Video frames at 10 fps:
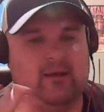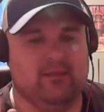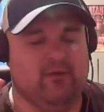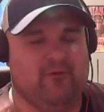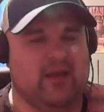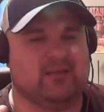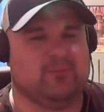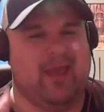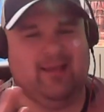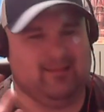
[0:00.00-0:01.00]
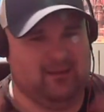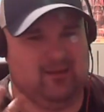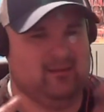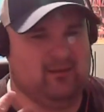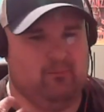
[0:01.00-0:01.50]
Penitentiary,
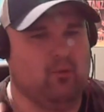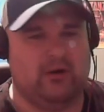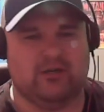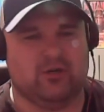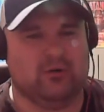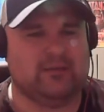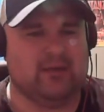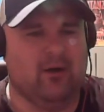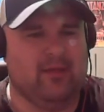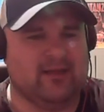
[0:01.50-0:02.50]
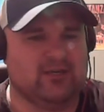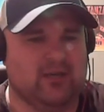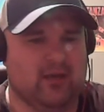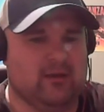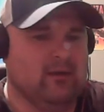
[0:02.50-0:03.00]
dropped the
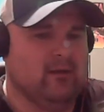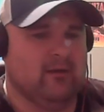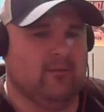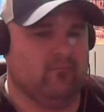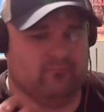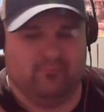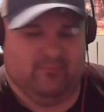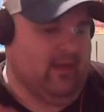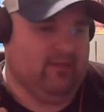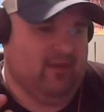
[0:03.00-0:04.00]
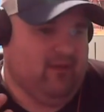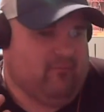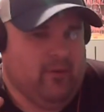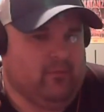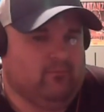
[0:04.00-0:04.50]
face paint and the board
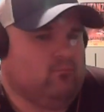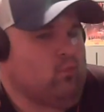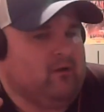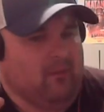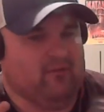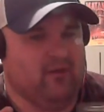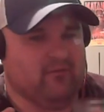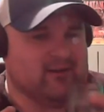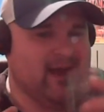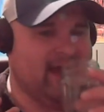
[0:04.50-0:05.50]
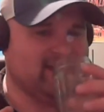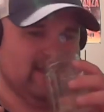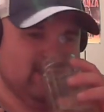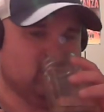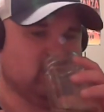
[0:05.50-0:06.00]
shorts and all that shit,
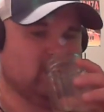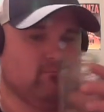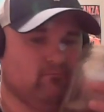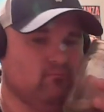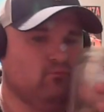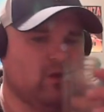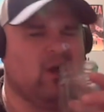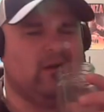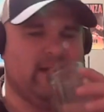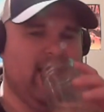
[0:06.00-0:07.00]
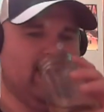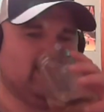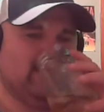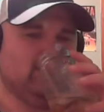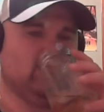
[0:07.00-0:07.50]
they have been one of
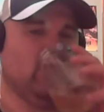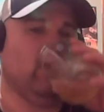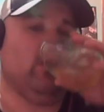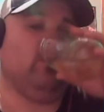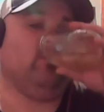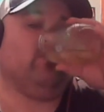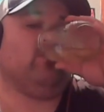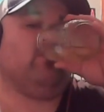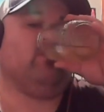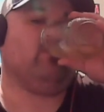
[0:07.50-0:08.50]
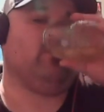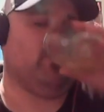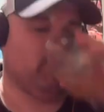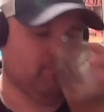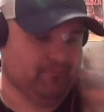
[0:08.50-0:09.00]
my favorite tag teams.
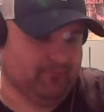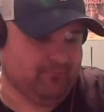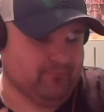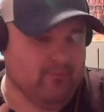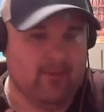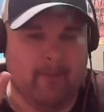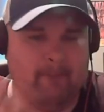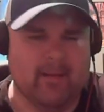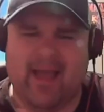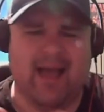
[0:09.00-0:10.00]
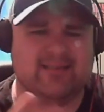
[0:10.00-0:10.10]
Current tag teams.